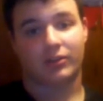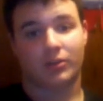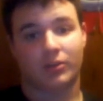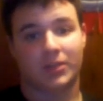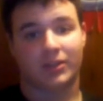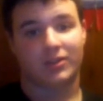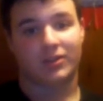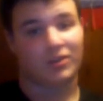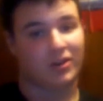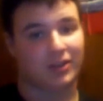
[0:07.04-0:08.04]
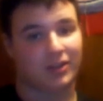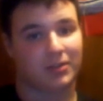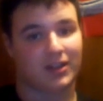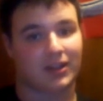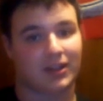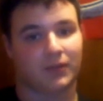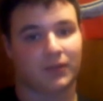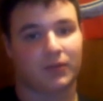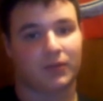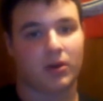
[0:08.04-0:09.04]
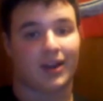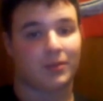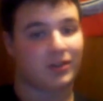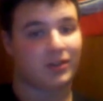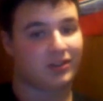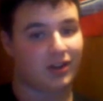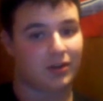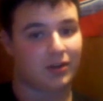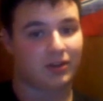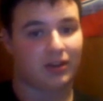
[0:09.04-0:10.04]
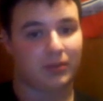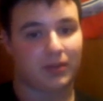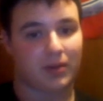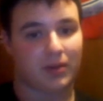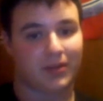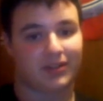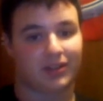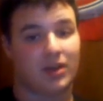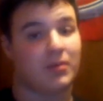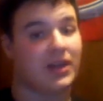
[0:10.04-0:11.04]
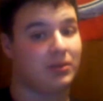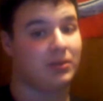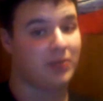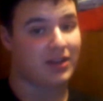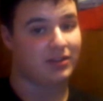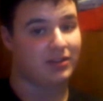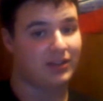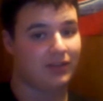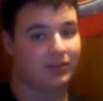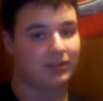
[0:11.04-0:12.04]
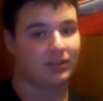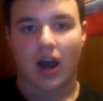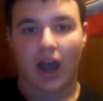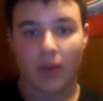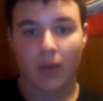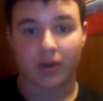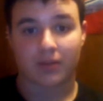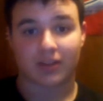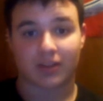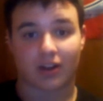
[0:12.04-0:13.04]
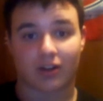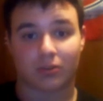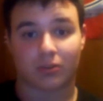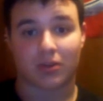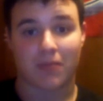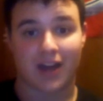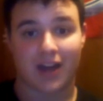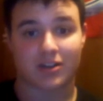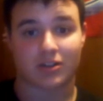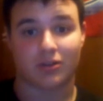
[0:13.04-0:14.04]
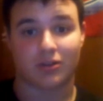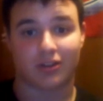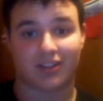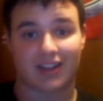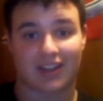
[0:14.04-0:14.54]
know me, you know that's my nickname for football. I'm gonna start a little bit about myself. My name's Matthew Stevenson. I work at McDonald's with a manager who looks like